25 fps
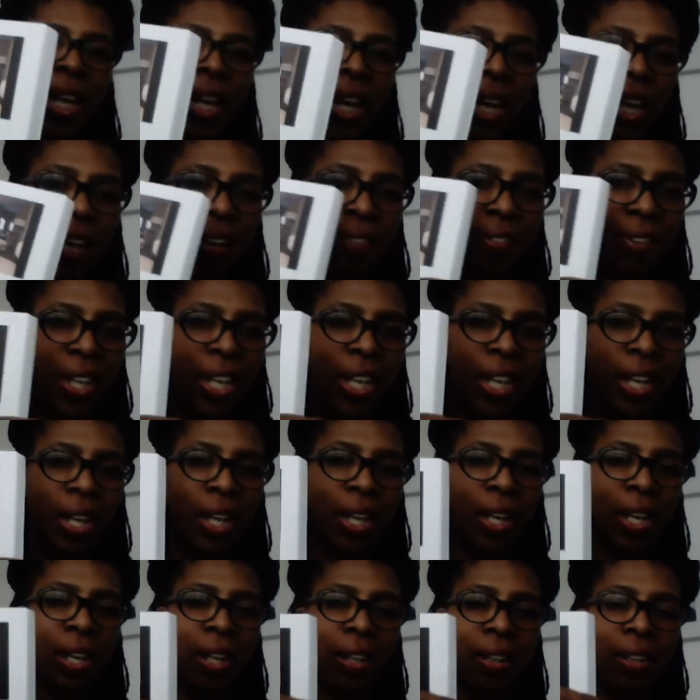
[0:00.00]
have
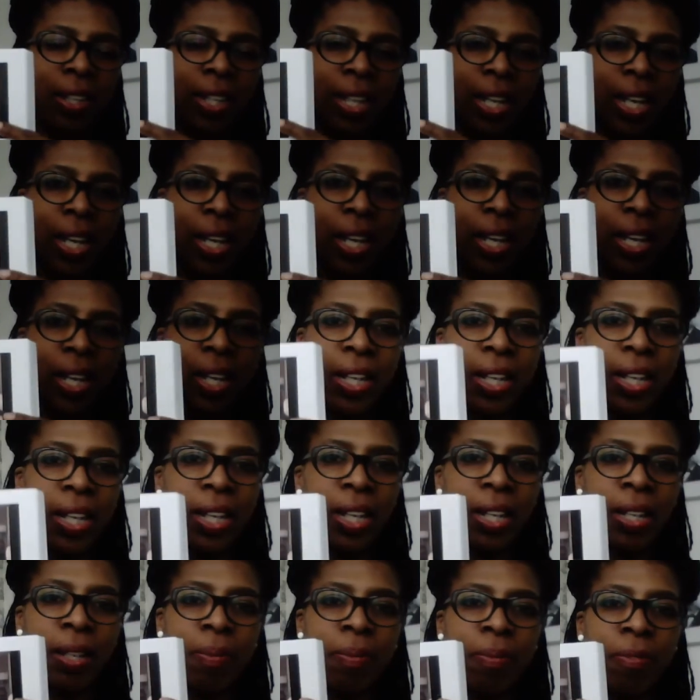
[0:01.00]
here their
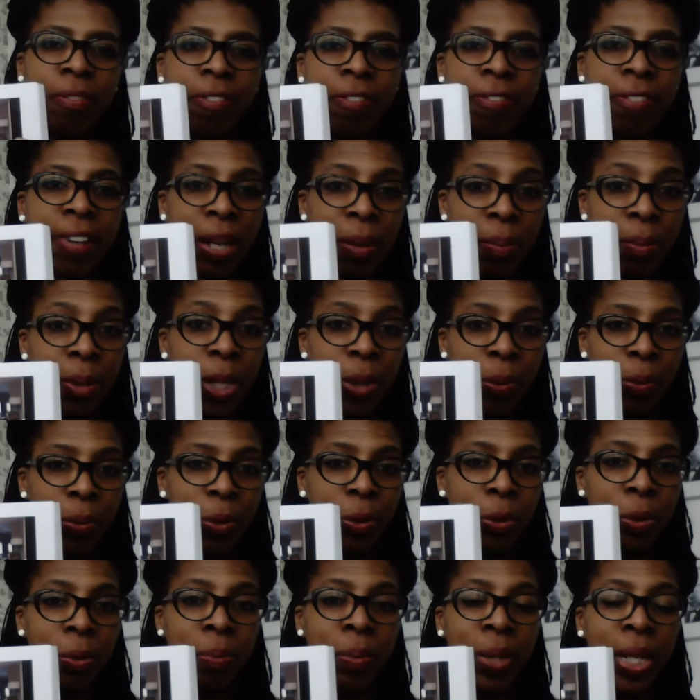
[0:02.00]
family
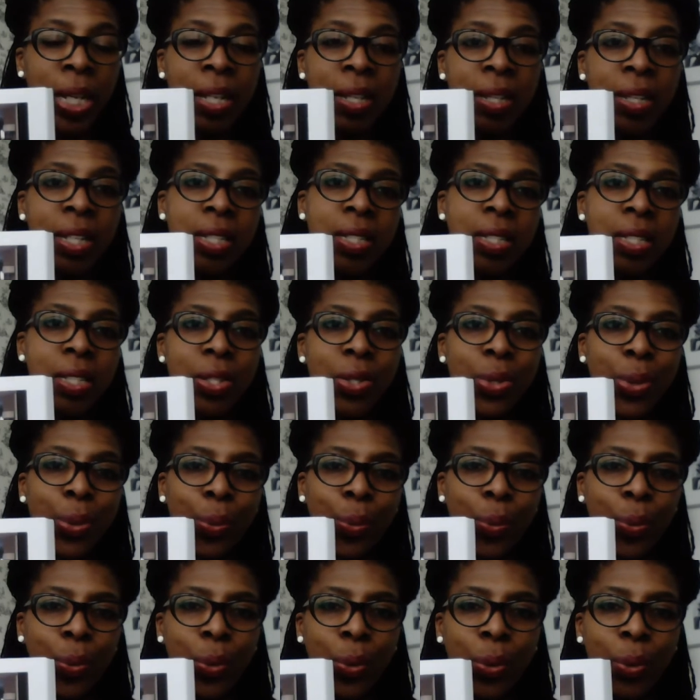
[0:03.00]
room, and this is the
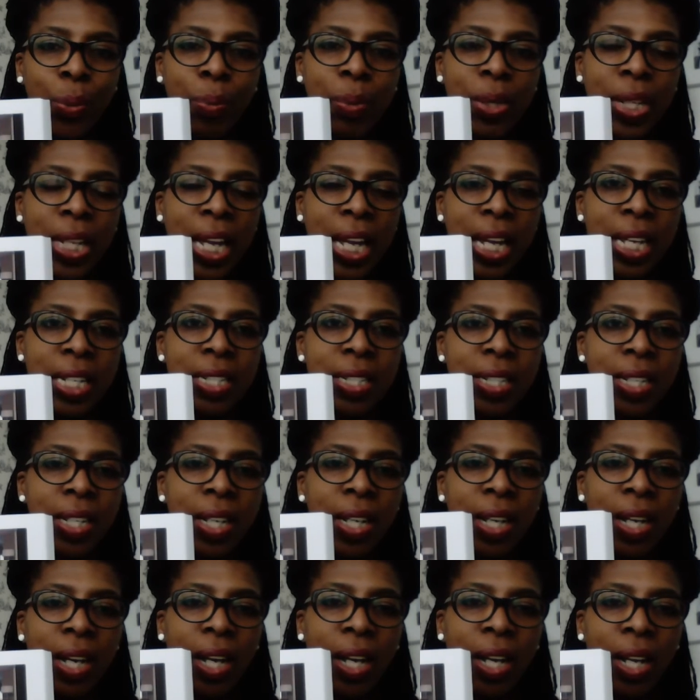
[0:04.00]
room that
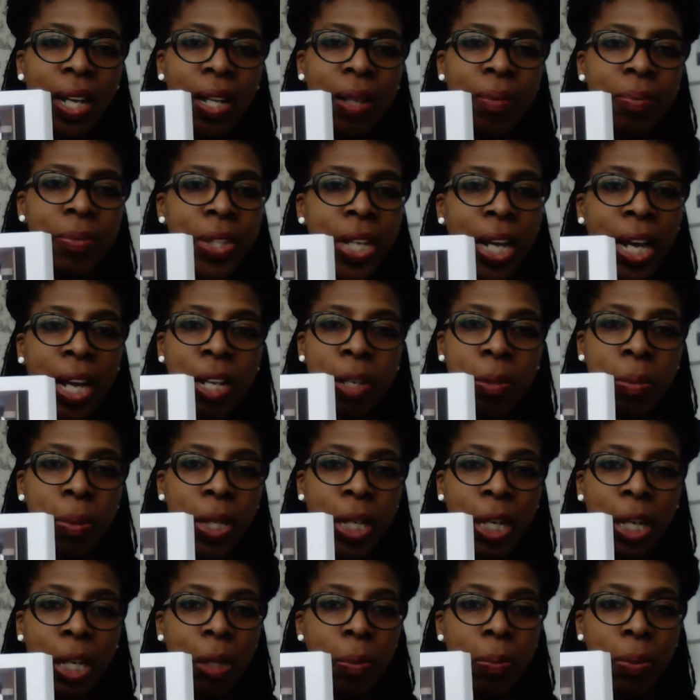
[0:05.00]
Guy and
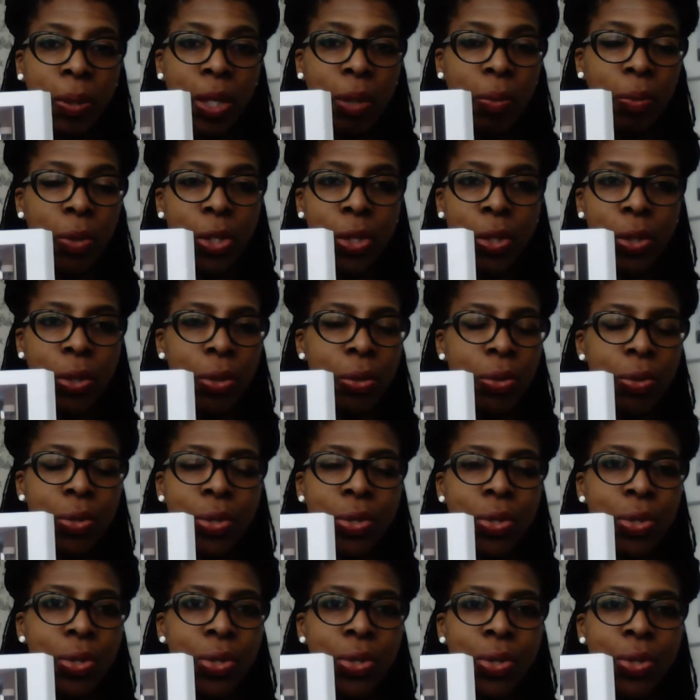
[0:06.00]
Penelope would
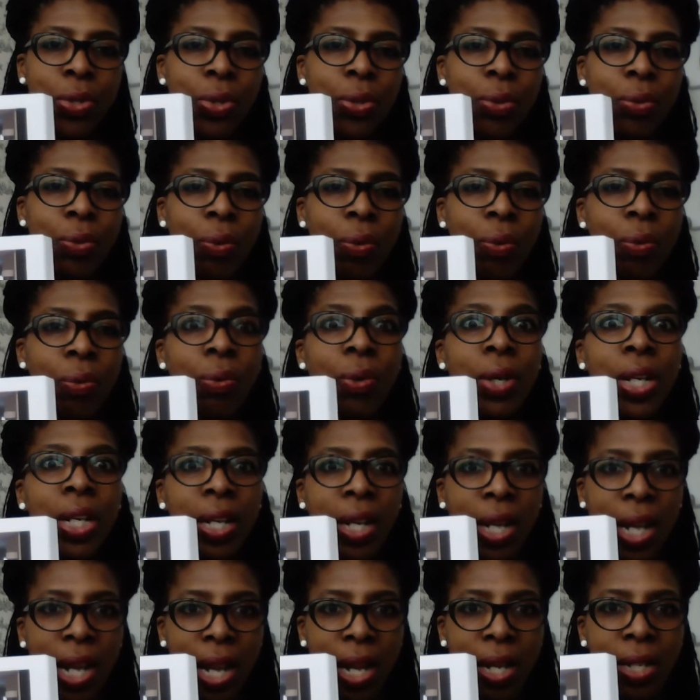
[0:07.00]
use just to
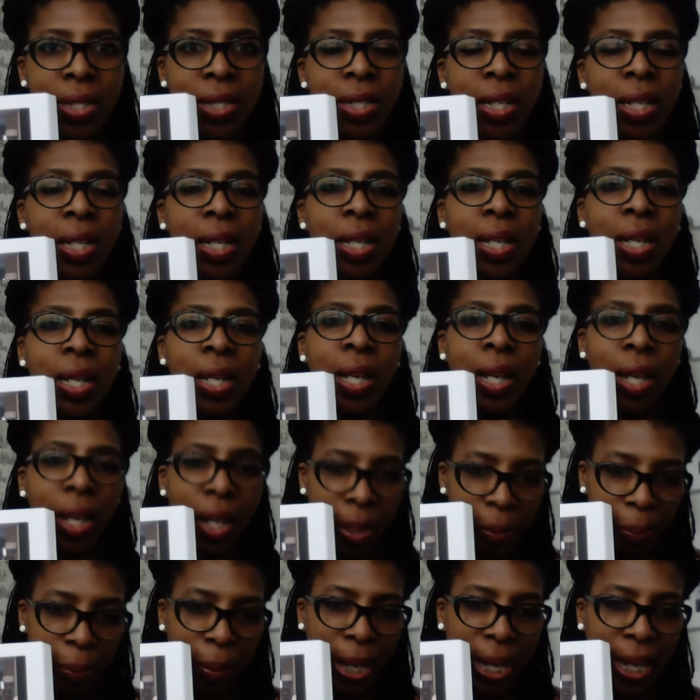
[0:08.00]
relax and
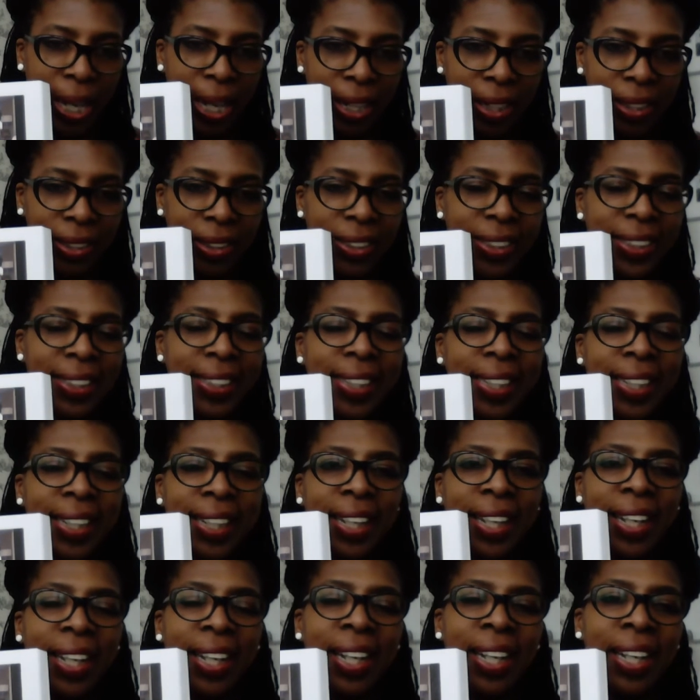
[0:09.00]
kick back,
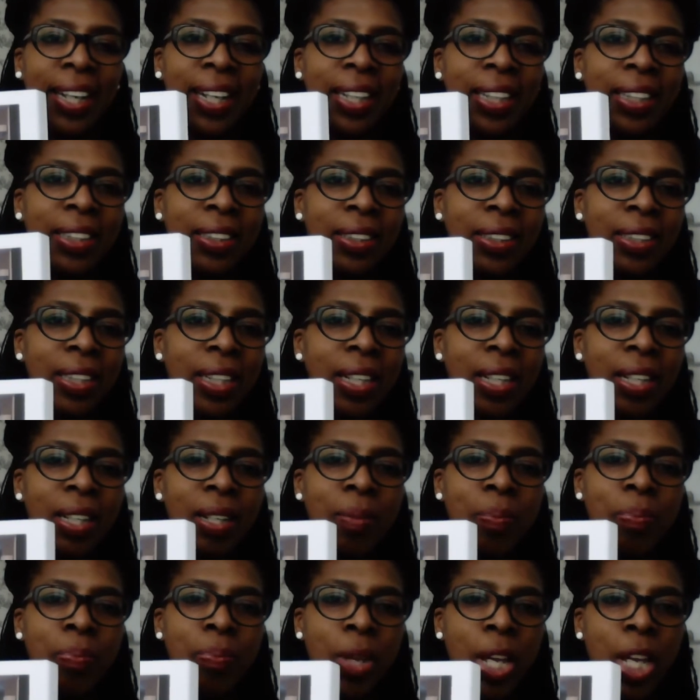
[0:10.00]
and
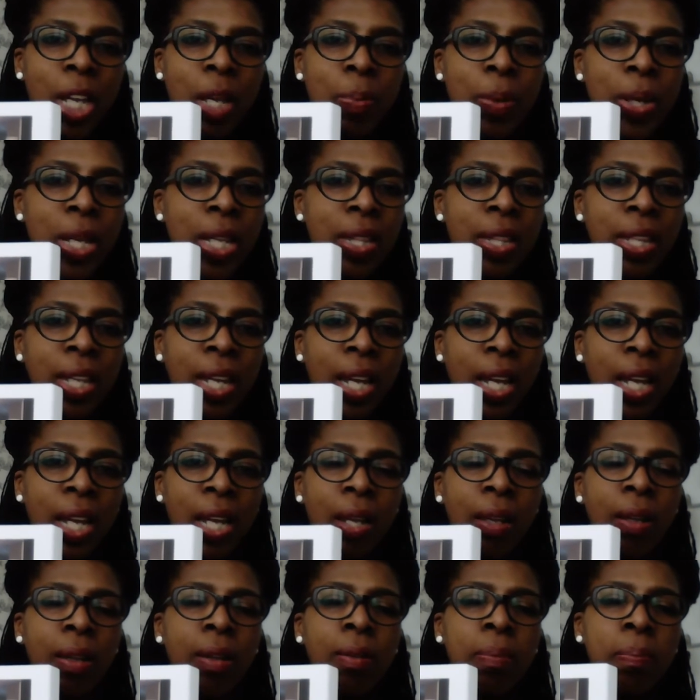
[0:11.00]
maybe
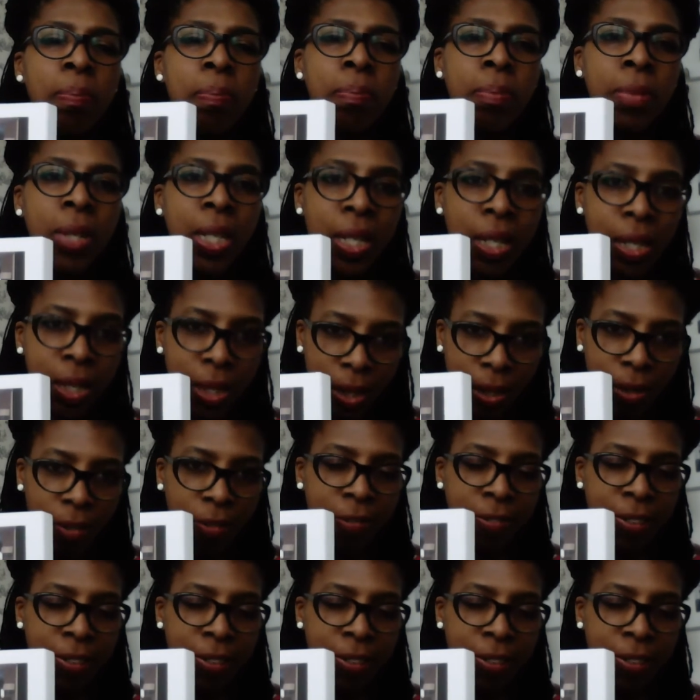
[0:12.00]
their immediate